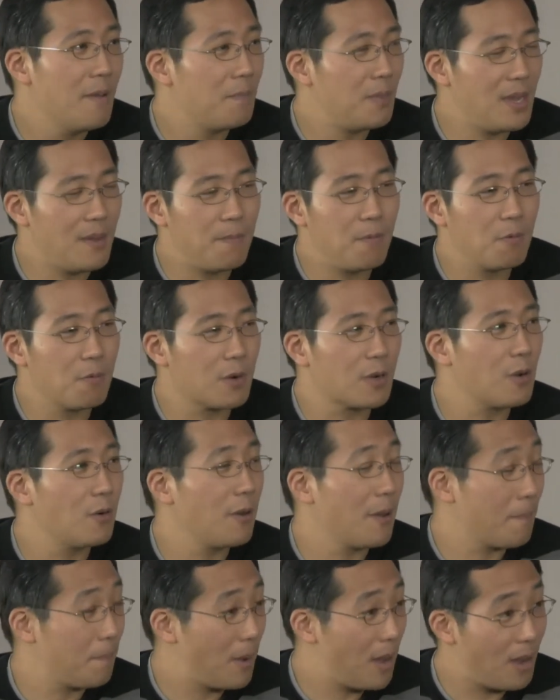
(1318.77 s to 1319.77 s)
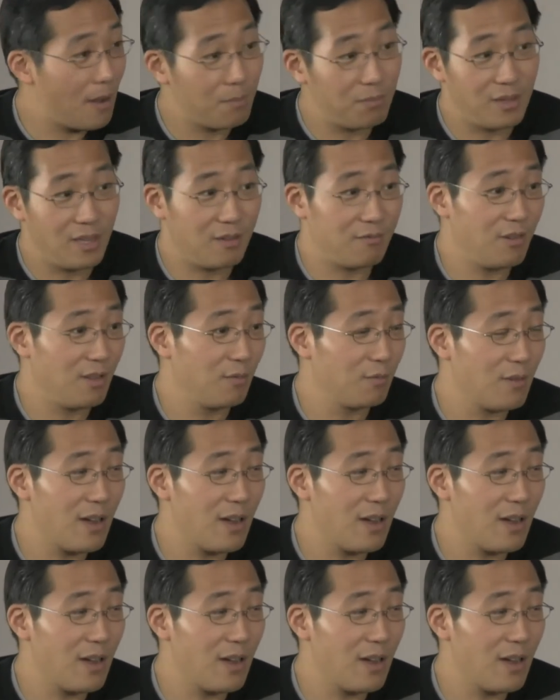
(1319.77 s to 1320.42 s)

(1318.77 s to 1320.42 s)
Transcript: People were going public with